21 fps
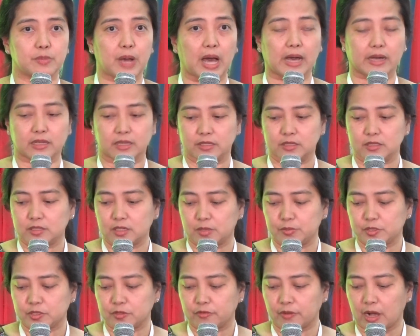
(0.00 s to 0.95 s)
back in
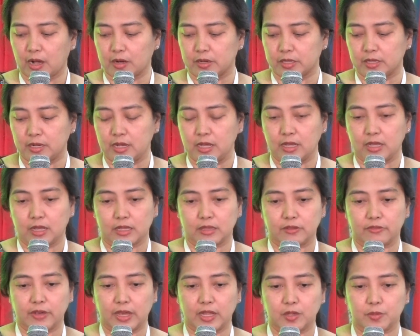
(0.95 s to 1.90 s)
terms of our
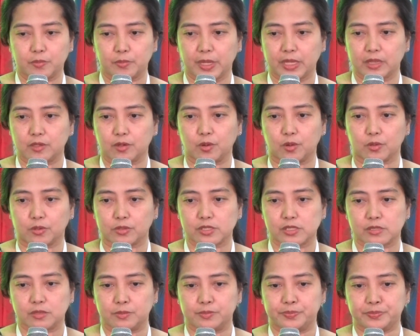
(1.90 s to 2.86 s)
development
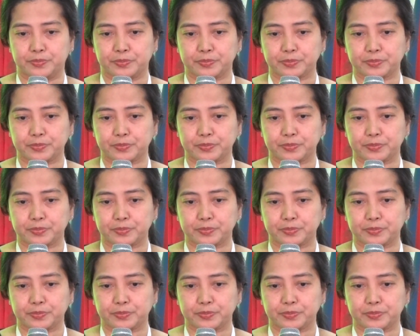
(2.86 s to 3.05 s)
goals.